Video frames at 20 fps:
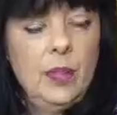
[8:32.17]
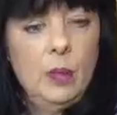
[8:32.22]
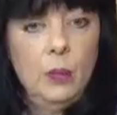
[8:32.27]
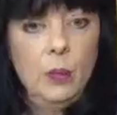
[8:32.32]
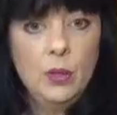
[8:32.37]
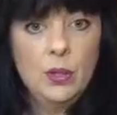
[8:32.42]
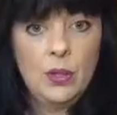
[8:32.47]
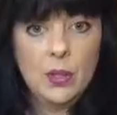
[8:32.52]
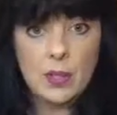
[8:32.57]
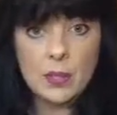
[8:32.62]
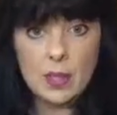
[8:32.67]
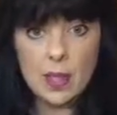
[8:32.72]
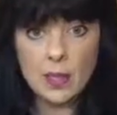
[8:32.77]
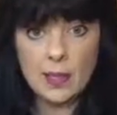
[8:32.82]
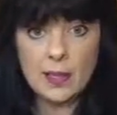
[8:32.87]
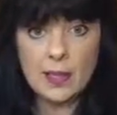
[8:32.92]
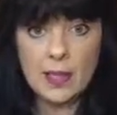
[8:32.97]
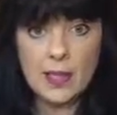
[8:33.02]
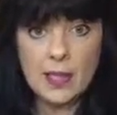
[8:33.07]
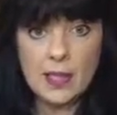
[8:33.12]
Once it's not
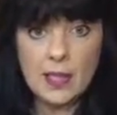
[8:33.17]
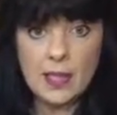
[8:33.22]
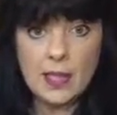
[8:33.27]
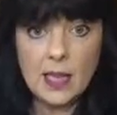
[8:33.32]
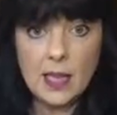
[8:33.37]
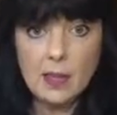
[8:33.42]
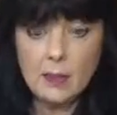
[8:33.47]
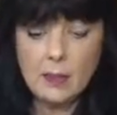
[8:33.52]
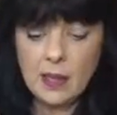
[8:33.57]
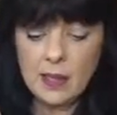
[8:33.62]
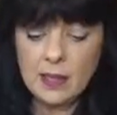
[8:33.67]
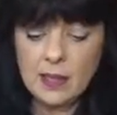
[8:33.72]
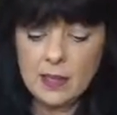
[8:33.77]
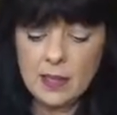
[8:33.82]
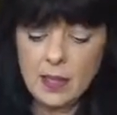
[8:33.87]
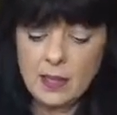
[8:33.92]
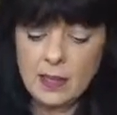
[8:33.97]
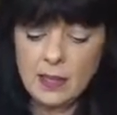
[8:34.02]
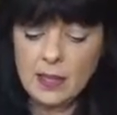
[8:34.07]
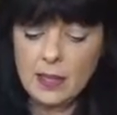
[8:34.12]
sticking to the table and it's
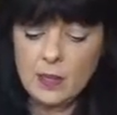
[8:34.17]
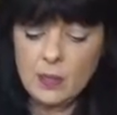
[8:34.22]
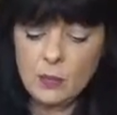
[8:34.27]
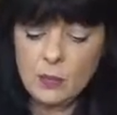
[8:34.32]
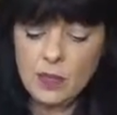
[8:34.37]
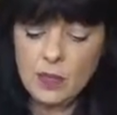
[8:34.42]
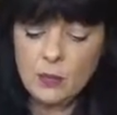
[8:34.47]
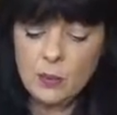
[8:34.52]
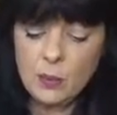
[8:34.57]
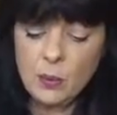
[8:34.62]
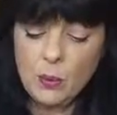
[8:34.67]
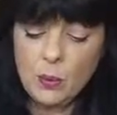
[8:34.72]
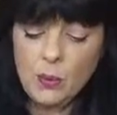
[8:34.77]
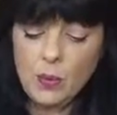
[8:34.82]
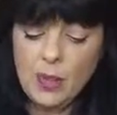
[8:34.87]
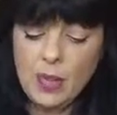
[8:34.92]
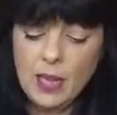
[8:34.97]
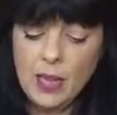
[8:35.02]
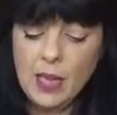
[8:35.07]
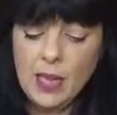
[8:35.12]
not sticking to my spoon,
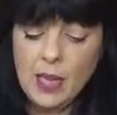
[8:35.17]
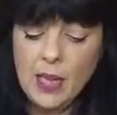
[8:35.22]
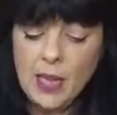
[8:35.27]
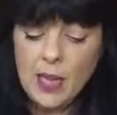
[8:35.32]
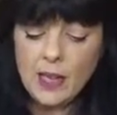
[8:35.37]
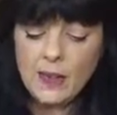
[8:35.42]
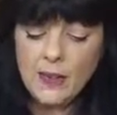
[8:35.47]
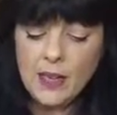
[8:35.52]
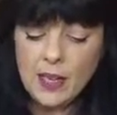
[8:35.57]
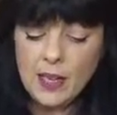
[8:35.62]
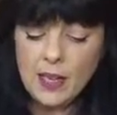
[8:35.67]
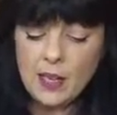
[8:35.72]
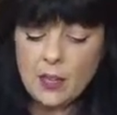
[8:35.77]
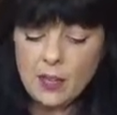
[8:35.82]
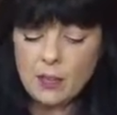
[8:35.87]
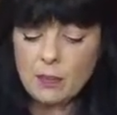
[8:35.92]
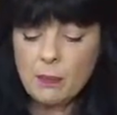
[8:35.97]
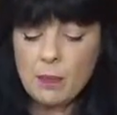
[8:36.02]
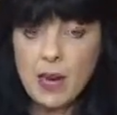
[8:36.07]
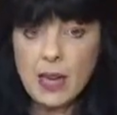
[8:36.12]
and then I
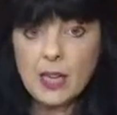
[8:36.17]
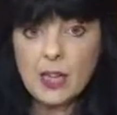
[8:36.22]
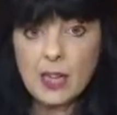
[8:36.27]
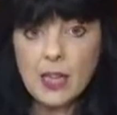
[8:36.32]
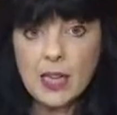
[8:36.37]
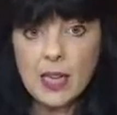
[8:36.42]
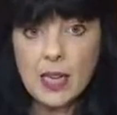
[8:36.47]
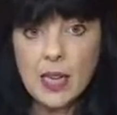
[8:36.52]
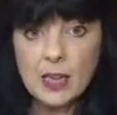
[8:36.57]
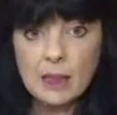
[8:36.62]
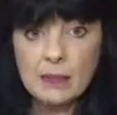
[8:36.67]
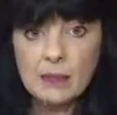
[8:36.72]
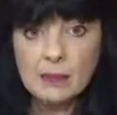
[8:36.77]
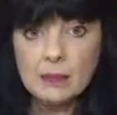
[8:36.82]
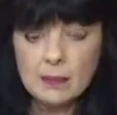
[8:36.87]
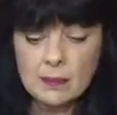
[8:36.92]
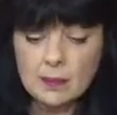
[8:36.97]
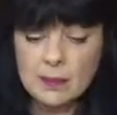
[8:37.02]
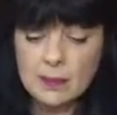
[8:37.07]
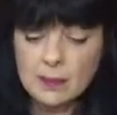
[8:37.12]
just mash it again.
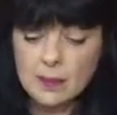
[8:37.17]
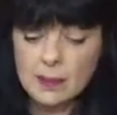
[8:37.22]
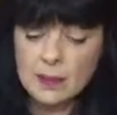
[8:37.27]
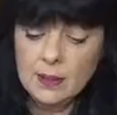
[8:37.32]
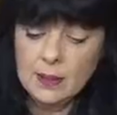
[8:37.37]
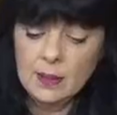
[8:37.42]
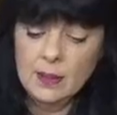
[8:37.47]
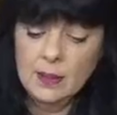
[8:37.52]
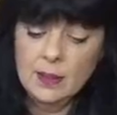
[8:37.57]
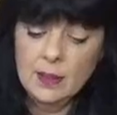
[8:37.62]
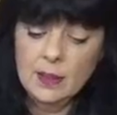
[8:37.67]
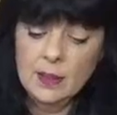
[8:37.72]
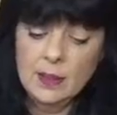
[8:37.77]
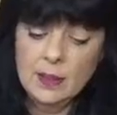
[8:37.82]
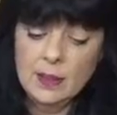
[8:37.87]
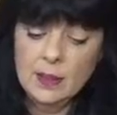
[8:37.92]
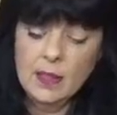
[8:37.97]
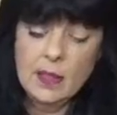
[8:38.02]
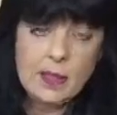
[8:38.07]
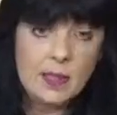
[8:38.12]

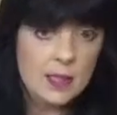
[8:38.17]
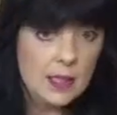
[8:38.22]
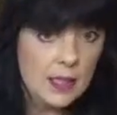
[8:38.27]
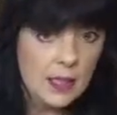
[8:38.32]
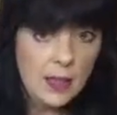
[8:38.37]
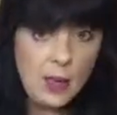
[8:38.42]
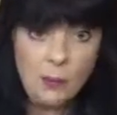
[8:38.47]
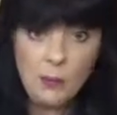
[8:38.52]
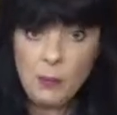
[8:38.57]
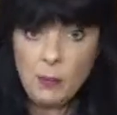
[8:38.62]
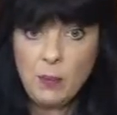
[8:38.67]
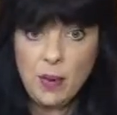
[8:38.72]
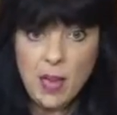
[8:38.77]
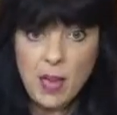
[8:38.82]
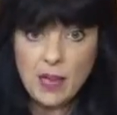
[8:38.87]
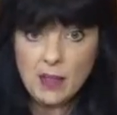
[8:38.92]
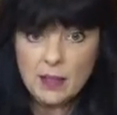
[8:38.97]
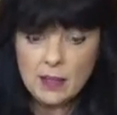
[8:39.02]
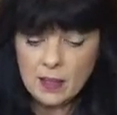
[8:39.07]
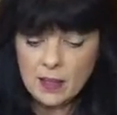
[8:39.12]
Still not putting my
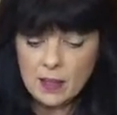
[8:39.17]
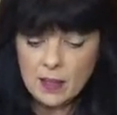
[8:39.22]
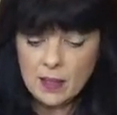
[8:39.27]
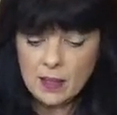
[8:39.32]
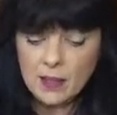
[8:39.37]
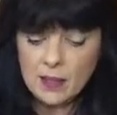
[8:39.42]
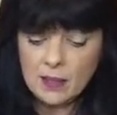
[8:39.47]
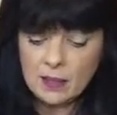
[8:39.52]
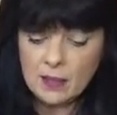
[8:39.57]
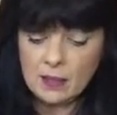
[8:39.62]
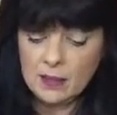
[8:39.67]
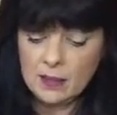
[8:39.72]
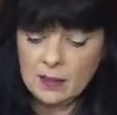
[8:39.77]
hands in, guys.